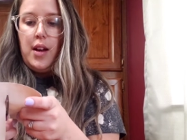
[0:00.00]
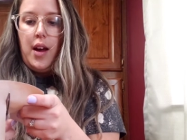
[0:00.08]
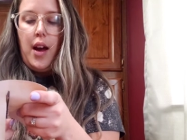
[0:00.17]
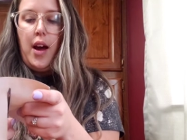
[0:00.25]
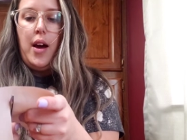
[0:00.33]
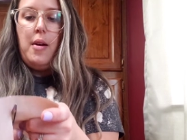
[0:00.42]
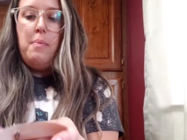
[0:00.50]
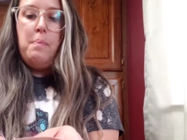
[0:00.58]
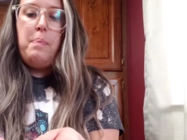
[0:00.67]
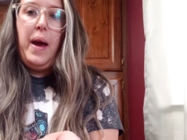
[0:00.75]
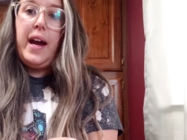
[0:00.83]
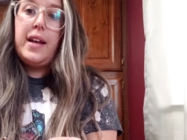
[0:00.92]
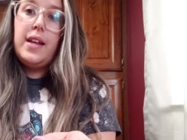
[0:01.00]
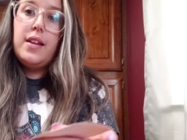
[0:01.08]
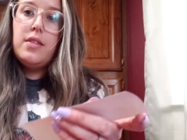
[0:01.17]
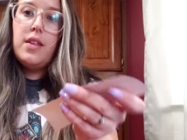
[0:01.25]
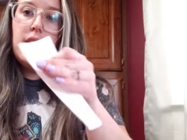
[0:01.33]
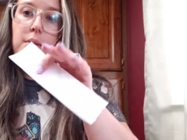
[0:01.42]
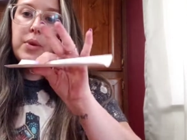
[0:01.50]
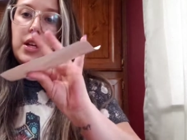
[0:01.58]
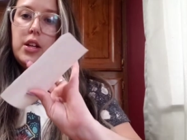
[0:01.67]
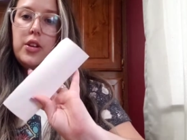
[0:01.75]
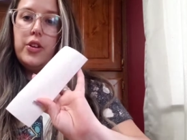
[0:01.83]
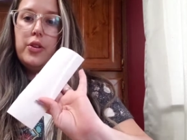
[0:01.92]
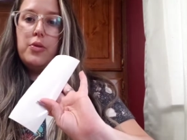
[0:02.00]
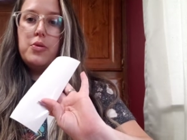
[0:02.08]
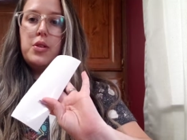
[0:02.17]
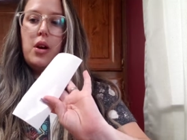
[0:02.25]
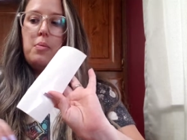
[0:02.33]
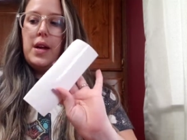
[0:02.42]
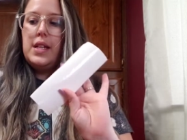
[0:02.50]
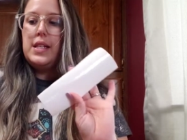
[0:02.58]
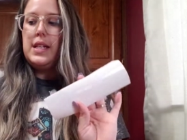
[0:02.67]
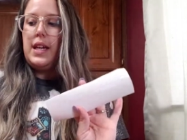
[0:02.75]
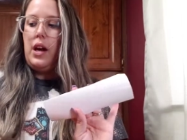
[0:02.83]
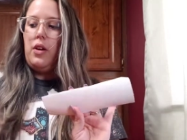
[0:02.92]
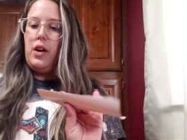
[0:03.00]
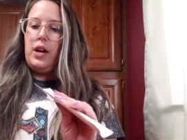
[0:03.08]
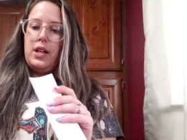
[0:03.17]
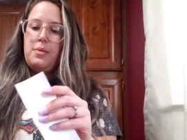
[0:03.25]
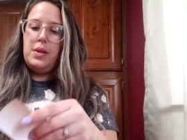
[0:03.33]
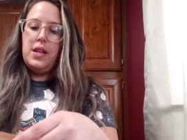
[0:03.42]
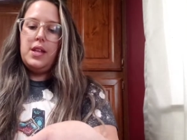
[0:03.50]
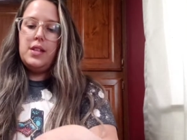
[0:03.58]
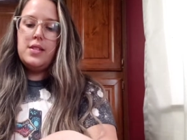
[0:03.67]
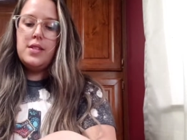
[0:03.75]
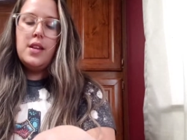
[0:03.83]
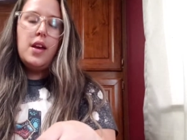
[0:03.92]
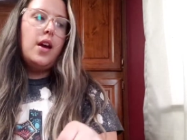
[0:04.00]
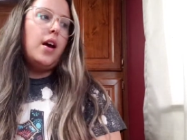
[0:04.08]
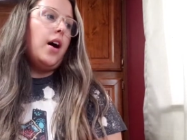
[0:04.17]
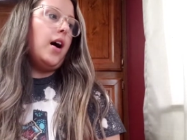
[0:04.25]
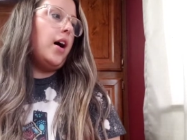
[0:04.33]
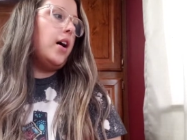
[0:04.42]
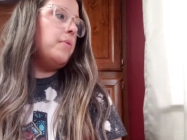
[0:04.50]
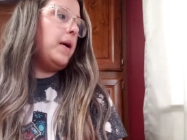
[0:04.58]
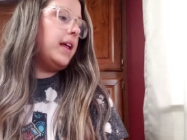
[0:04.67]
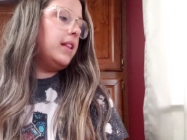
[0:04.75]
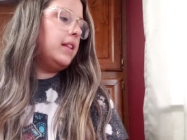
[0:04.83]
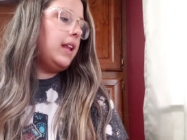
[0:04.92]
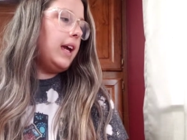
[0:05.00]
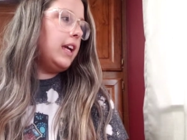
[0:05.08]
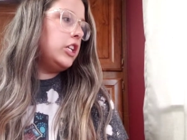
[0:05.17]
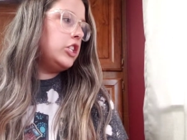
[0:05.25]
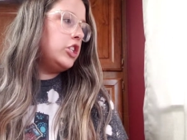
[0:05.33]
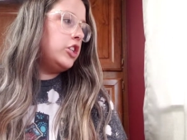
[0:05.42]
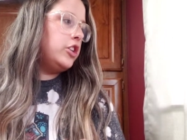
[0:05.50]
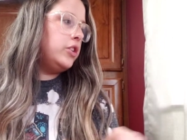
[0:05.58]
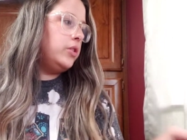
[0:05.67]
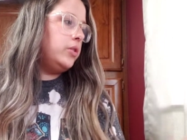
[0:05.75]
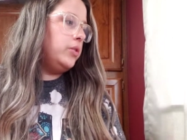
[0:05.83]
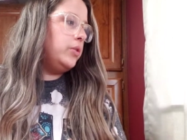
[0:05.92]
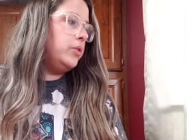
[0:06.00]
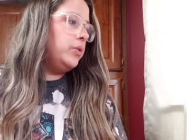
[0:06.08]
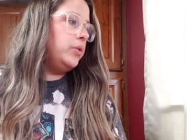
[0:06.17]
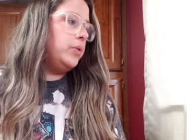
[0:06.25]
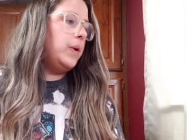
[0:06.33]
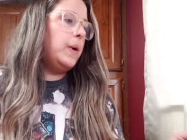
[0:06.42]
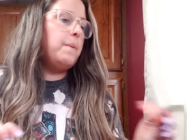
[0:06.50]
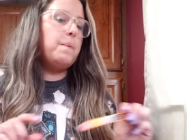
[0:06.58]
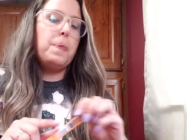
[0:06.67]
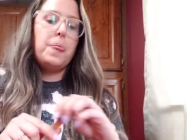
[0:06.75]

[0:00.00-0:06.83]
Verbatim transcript: um, backing that I'm going to use on my decal honeybees. Um, I like to